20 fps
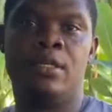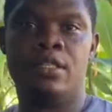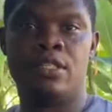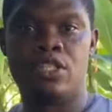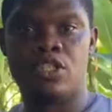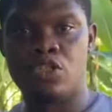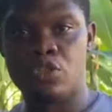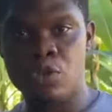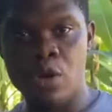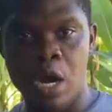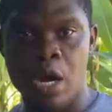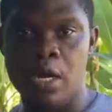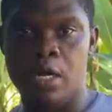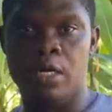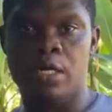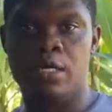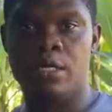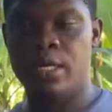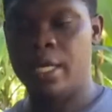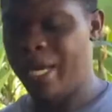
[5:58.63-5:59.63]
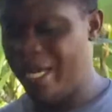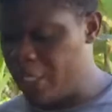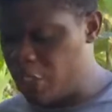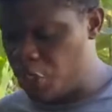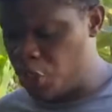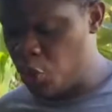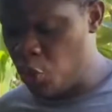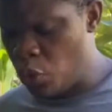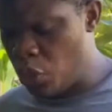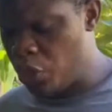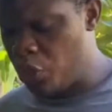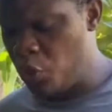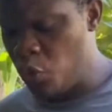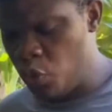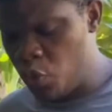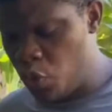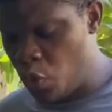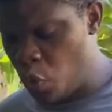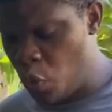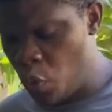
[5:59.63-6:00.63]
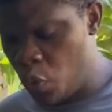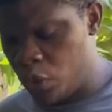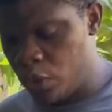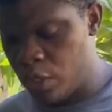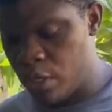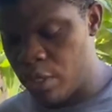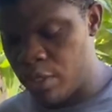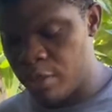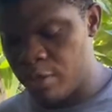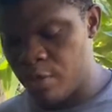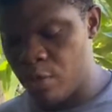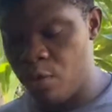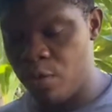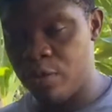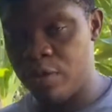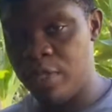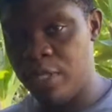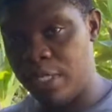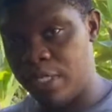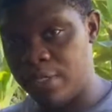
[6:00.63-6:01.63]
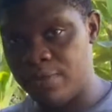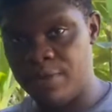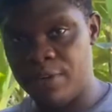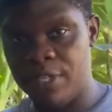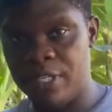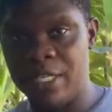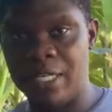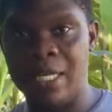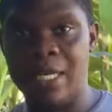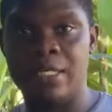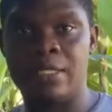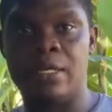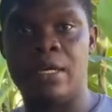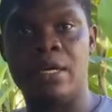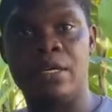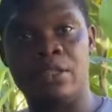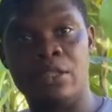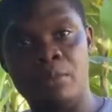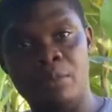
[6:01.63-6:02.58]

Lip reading: Strong. Ensure you don't throw this fertilizer on